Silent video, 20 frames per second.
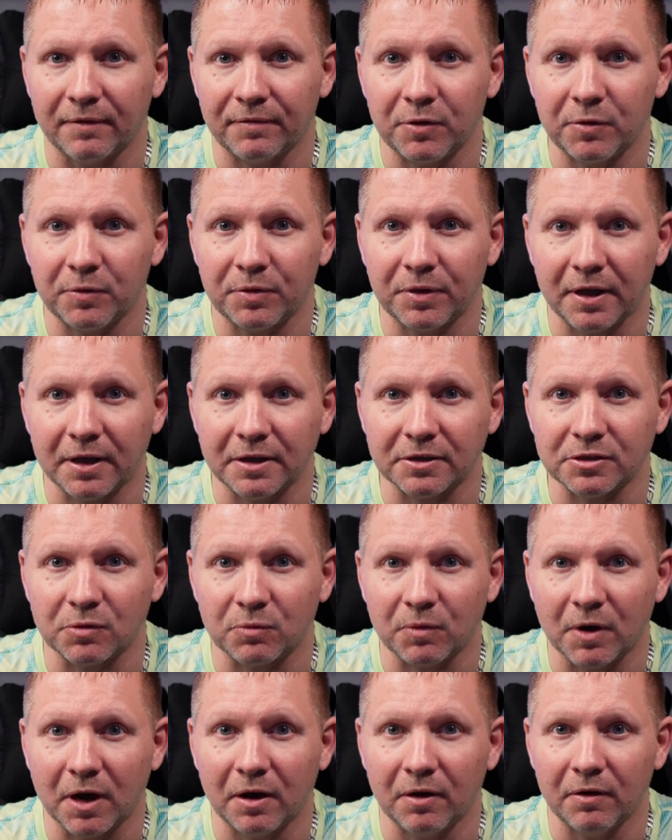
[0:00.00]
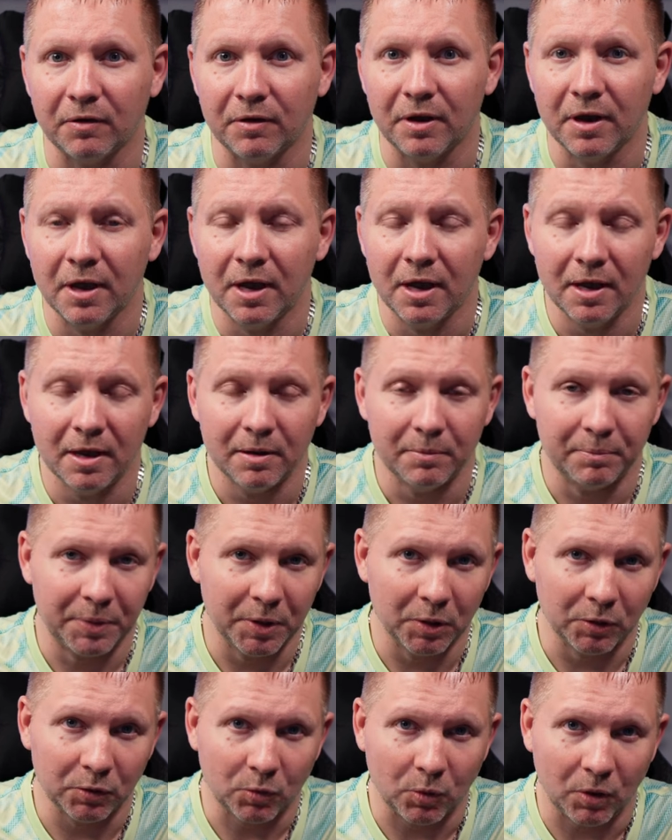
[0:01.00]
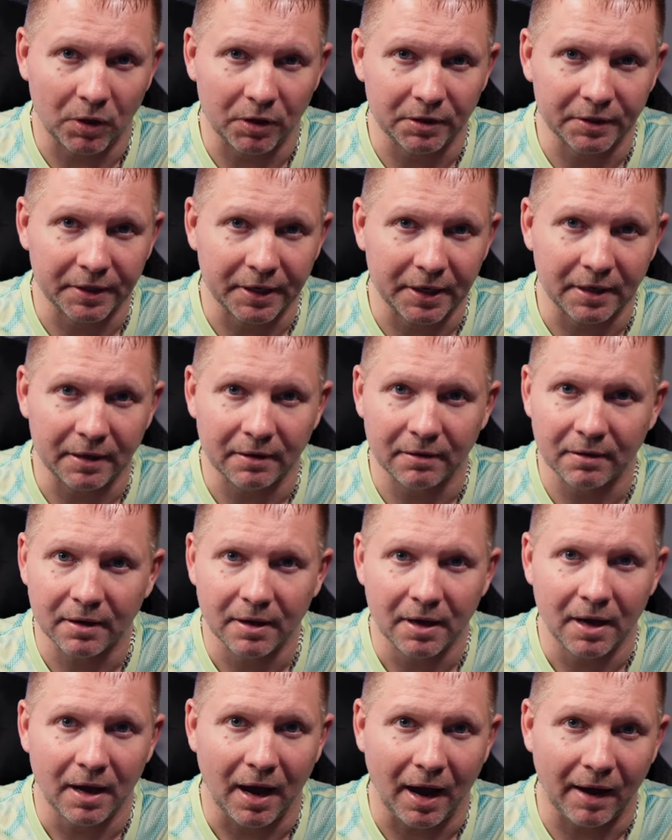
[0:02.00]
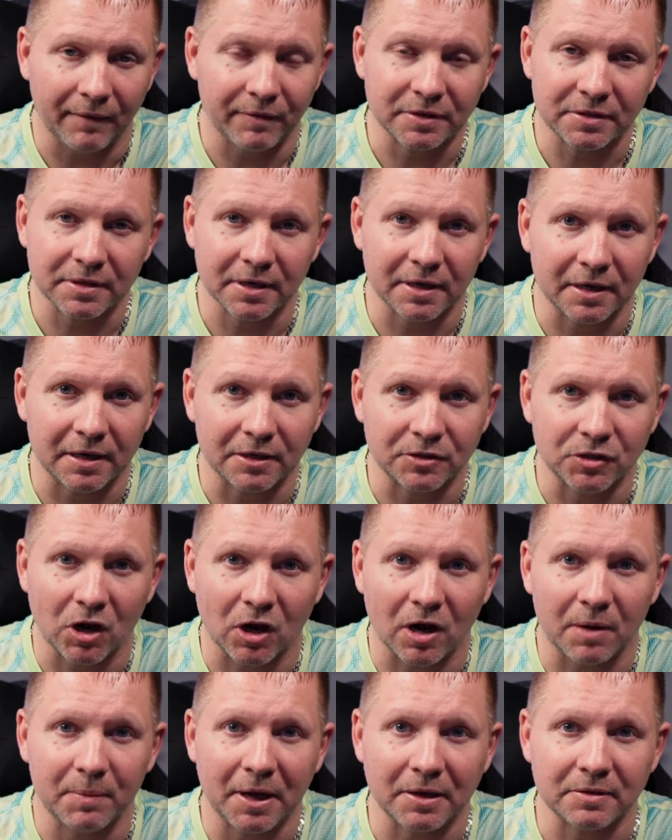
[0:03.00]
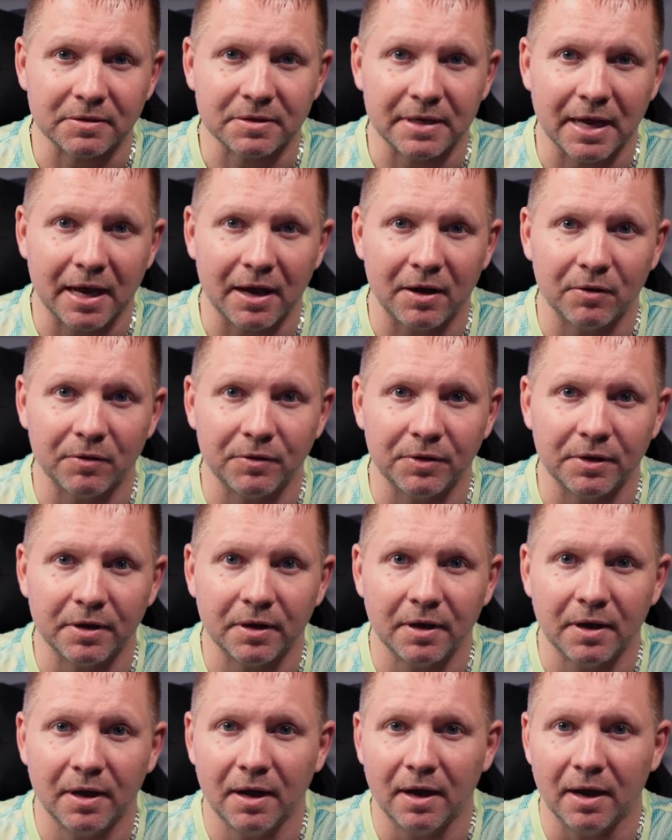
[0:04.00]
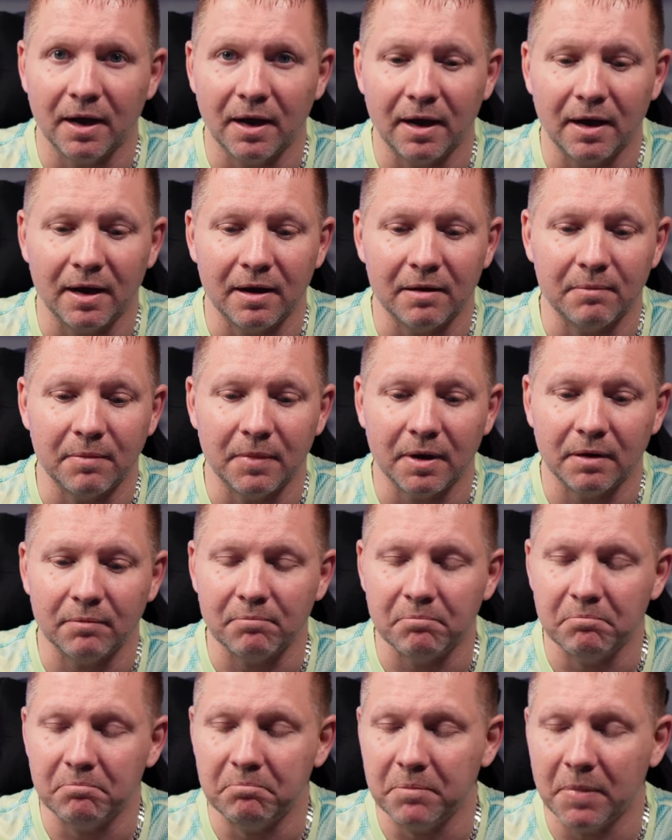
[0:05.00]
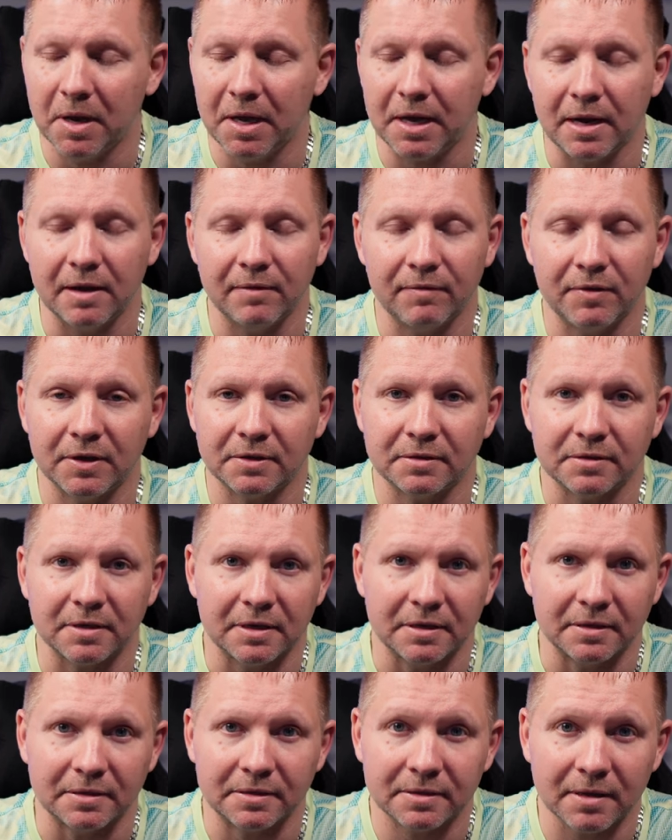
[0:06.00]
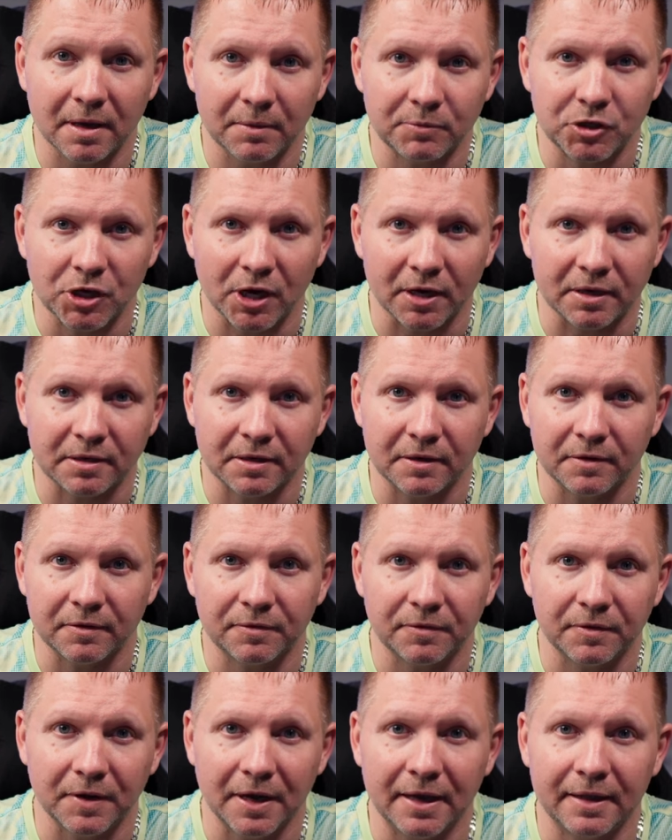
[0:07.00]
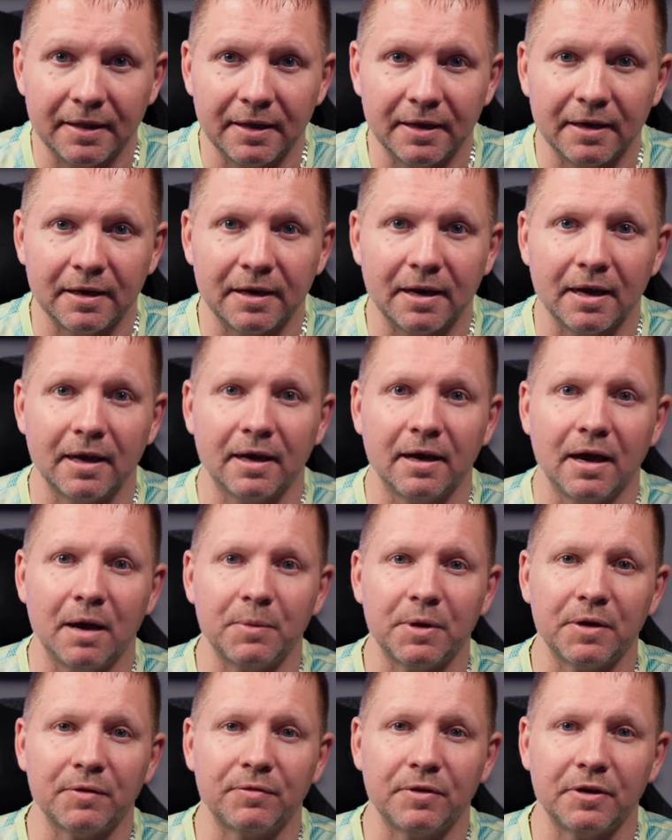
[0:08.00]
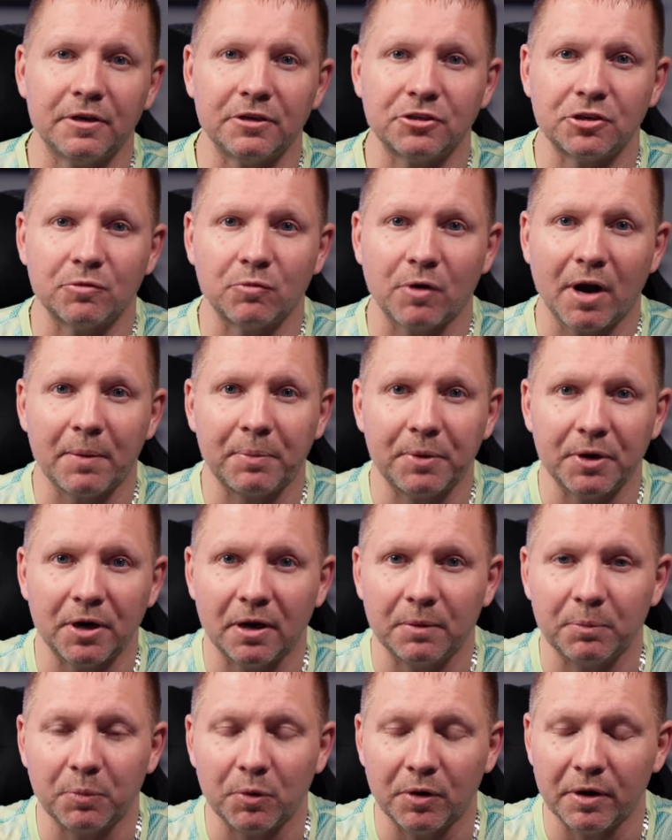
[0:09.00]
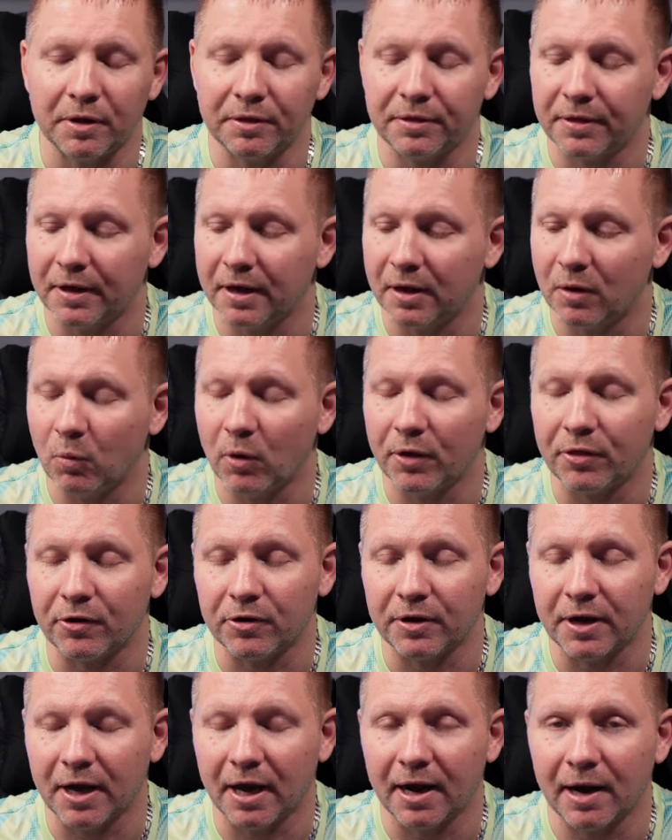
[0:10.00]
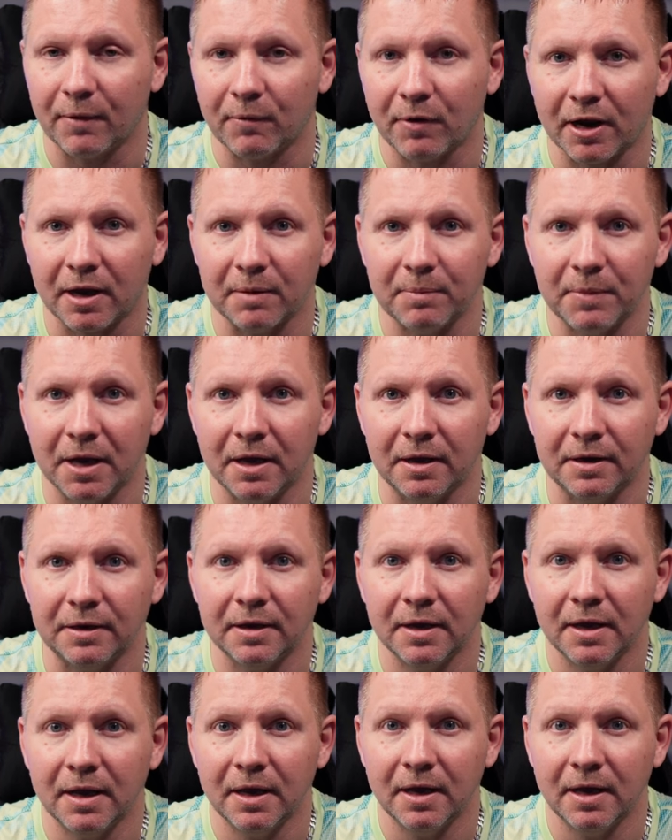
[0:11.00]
few things around build quality, obviously going to talk about sound. Many of this is subjective, and then I'm going to finish and wrap it up with whether or not I recommend